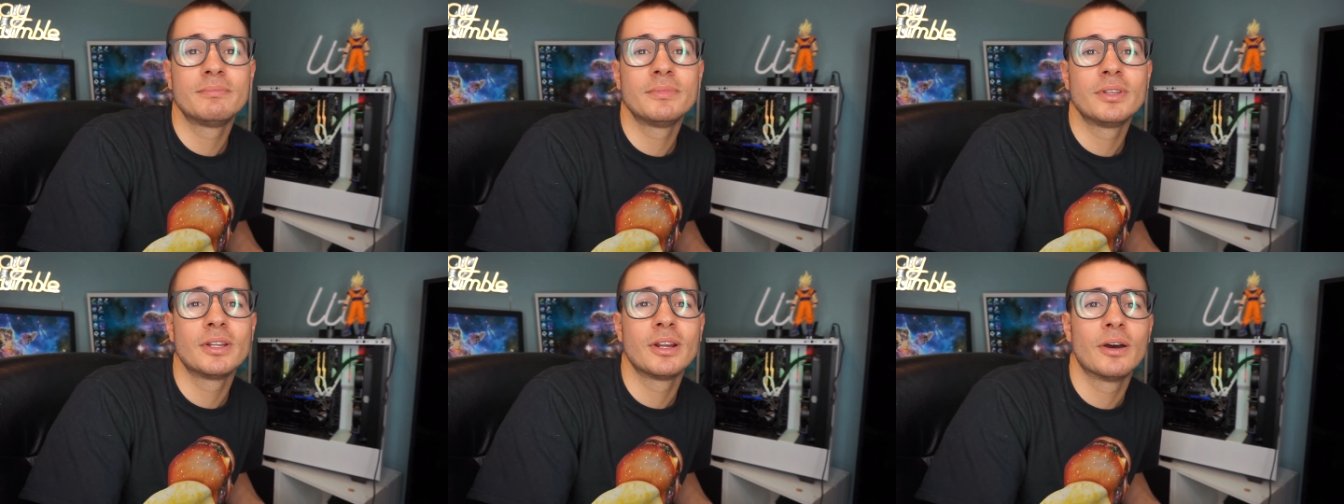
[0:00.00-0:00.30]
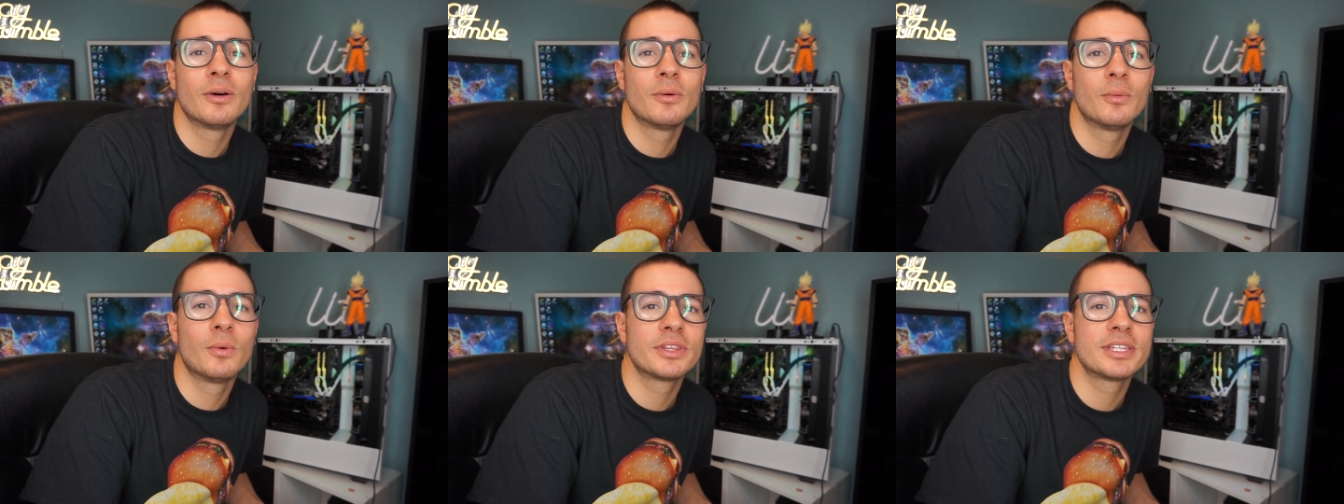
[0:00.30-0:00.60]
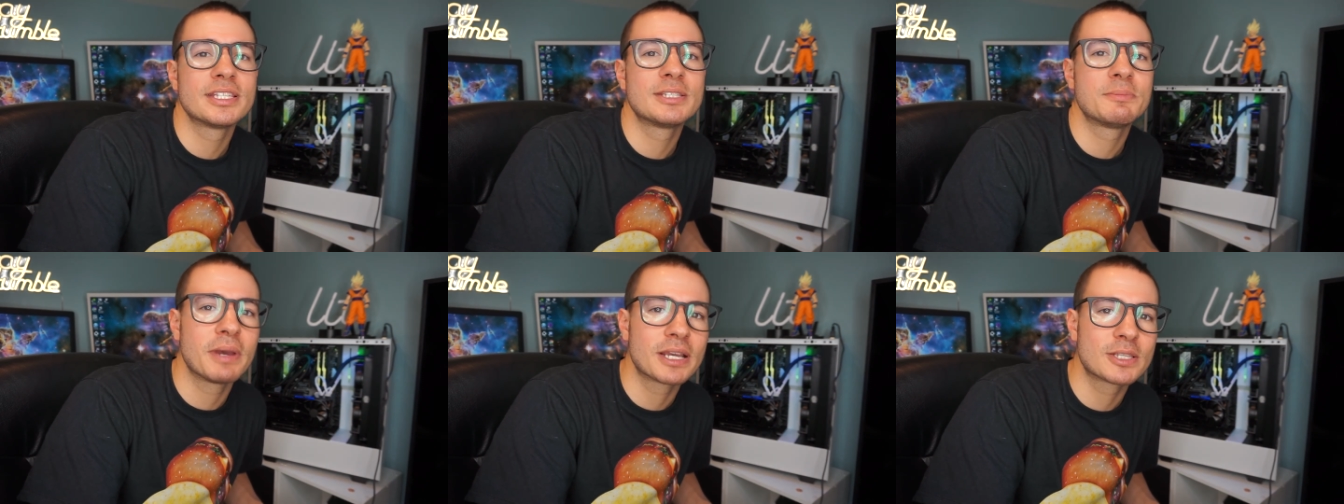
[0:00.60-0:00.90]
you know, what
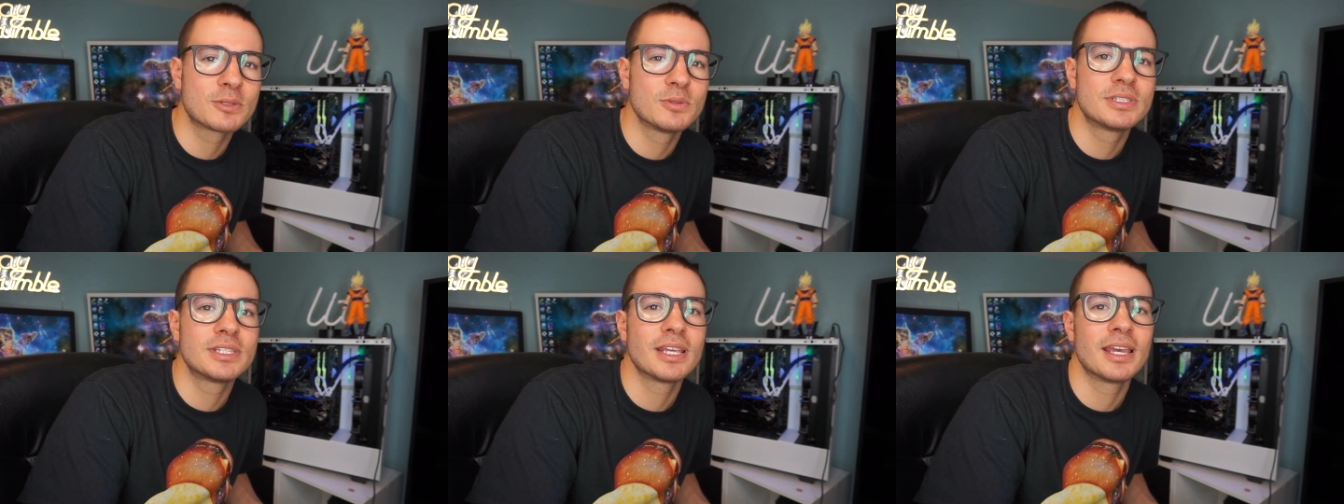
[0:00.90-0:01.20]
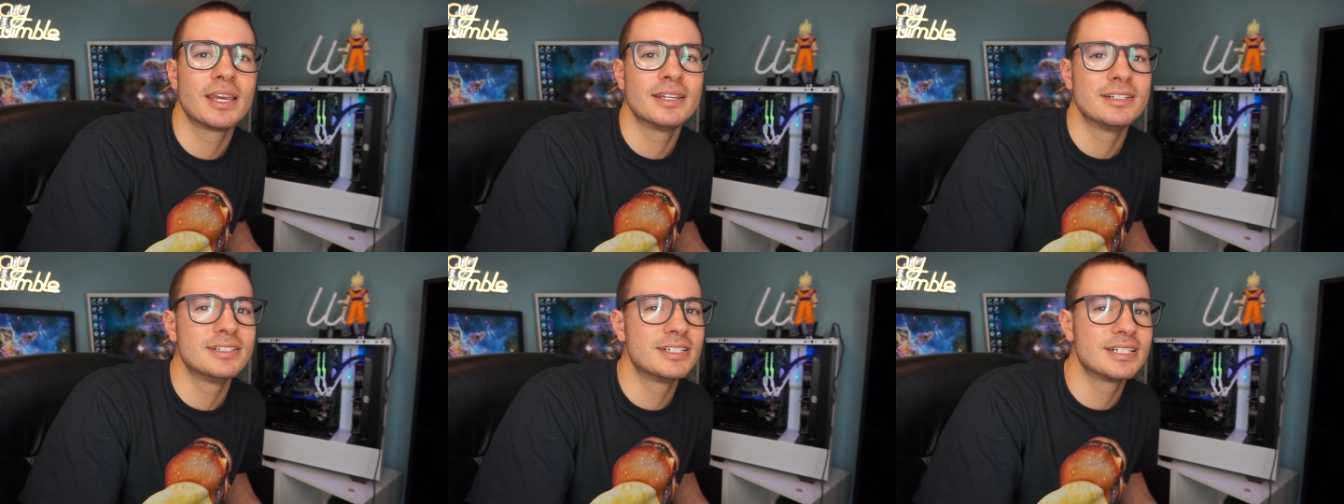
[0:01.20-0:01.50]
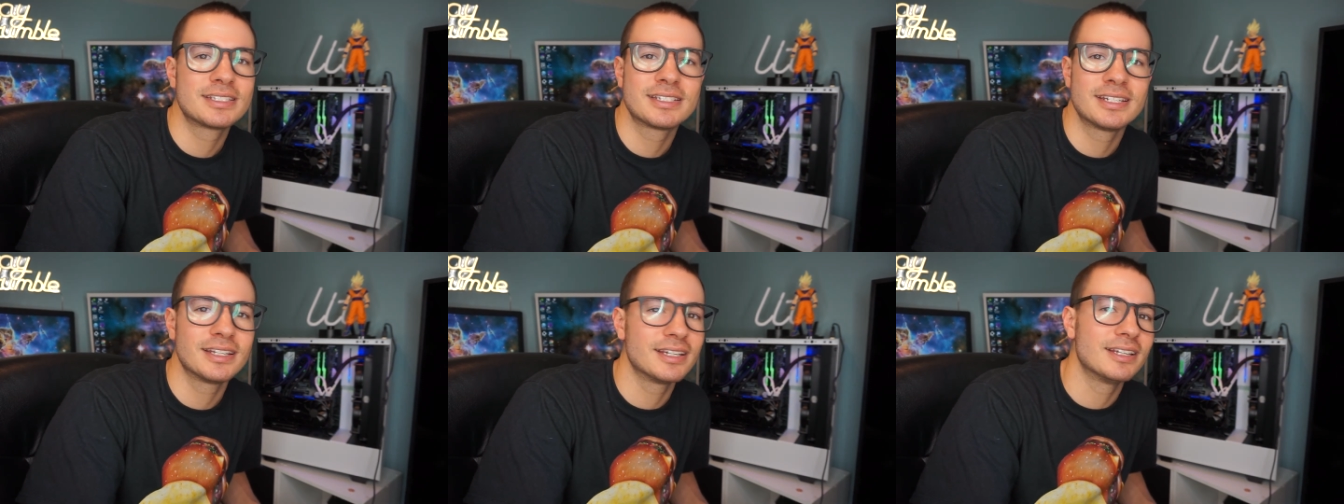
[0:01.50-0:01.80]
the specs would say and
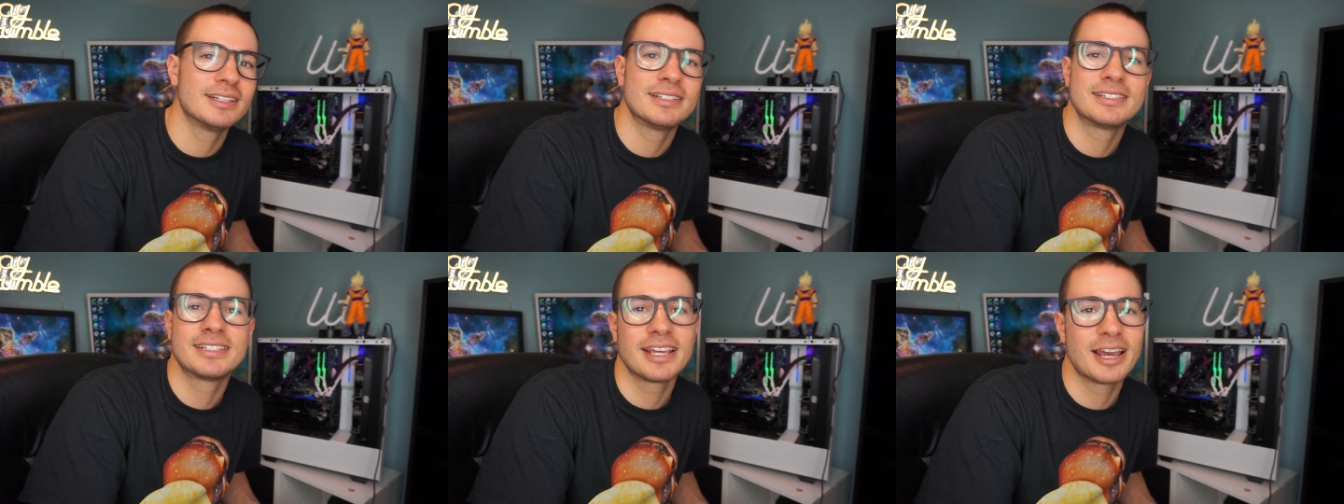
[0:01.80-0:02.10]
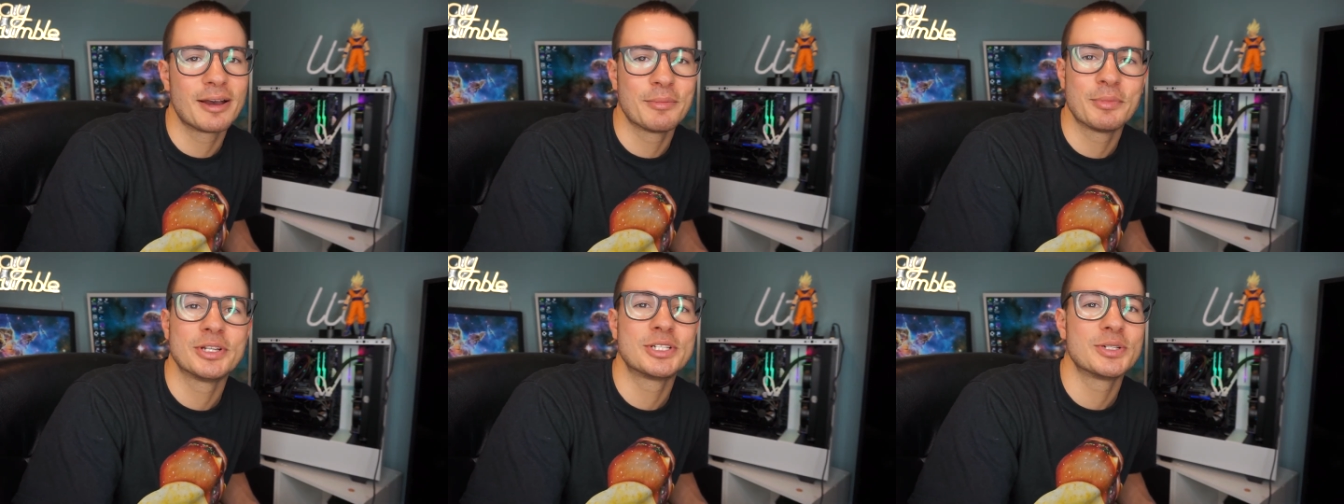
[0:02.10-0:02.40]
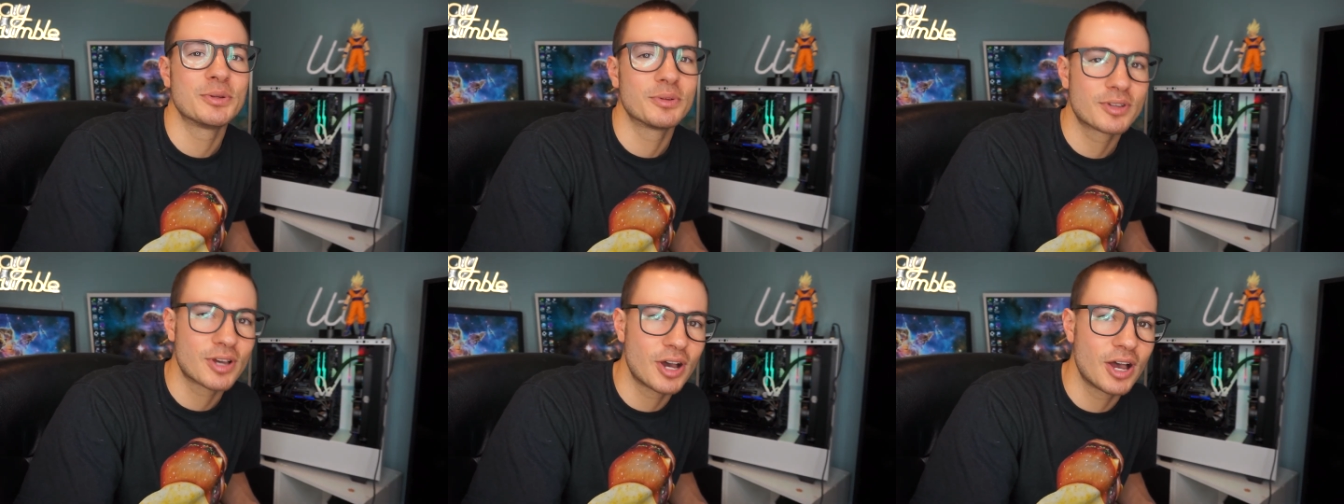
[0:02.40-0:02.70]
just to see how much
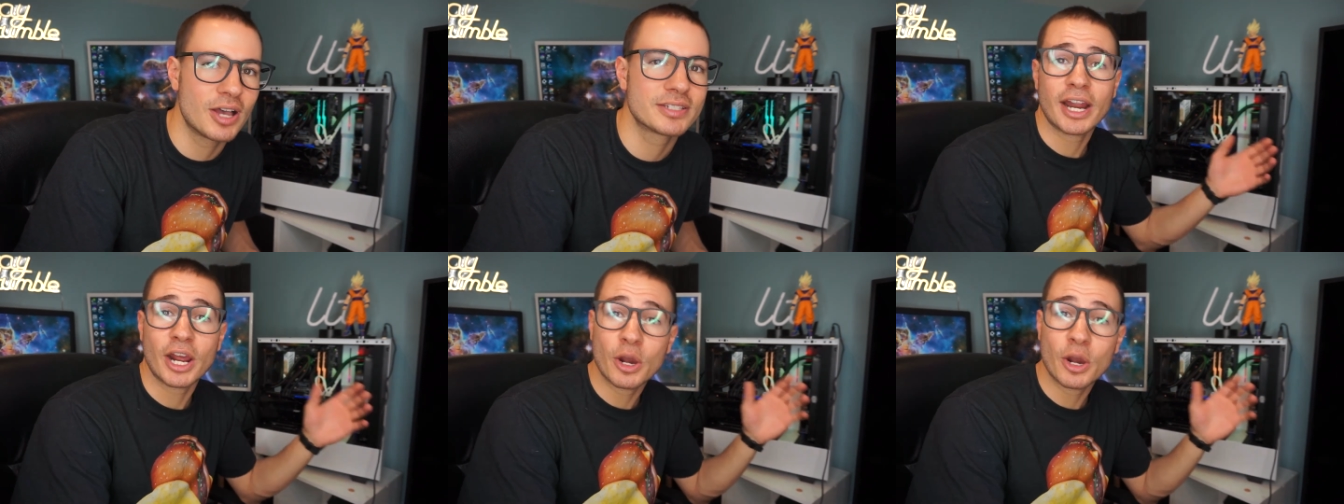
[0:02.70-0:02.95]
it would cost.